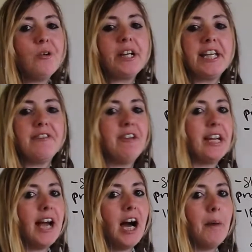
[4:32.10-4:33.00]
or
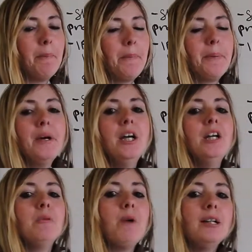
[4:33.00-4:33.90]
giving up.
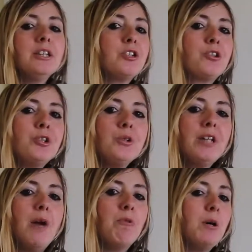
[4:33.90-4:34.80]
While it's true
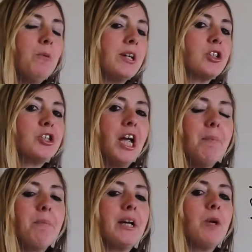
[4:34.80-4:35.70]
that when we are
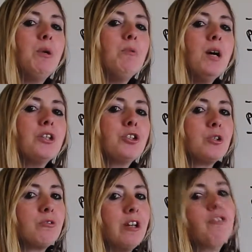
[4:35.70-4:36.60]
shaping, we want
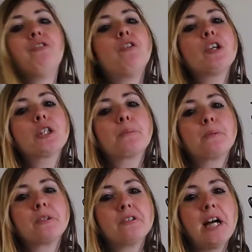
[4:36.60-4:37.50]
to reinforce
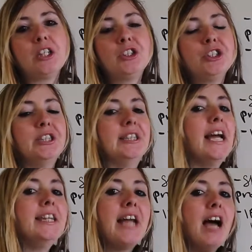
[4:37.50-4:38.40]
progression
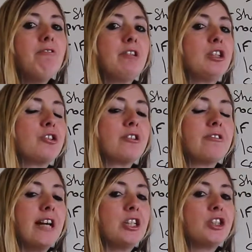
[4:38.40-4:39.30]
and not
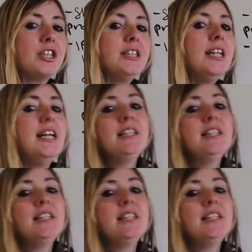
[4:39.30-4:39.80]
retrogression,